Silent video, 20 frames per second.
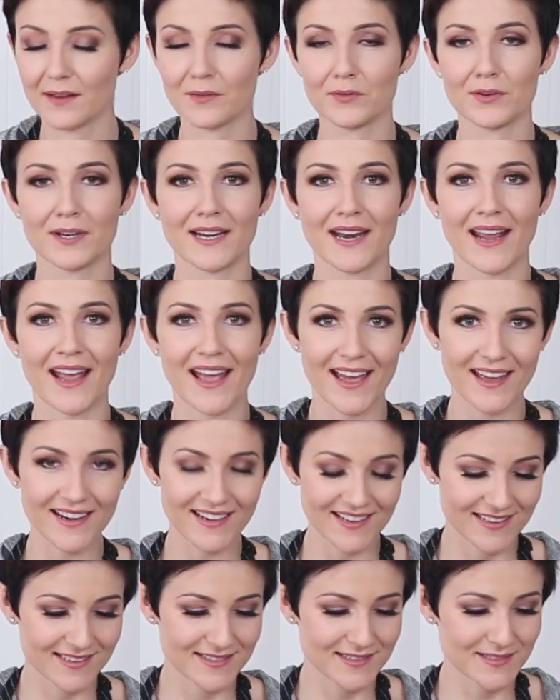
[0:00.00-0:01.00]
and we're gonna
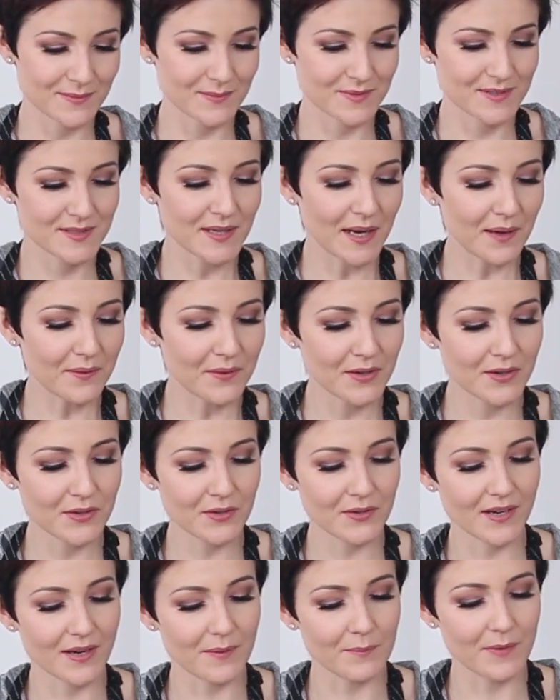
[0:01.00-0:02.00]
add in some sour
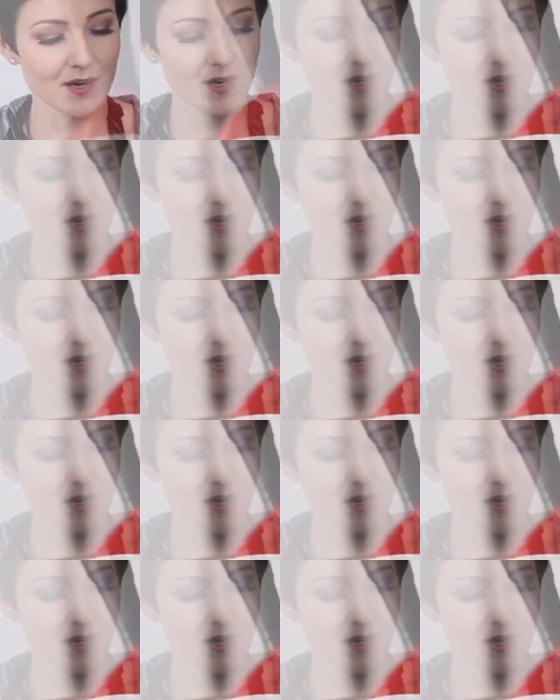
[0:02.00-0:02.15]
cream,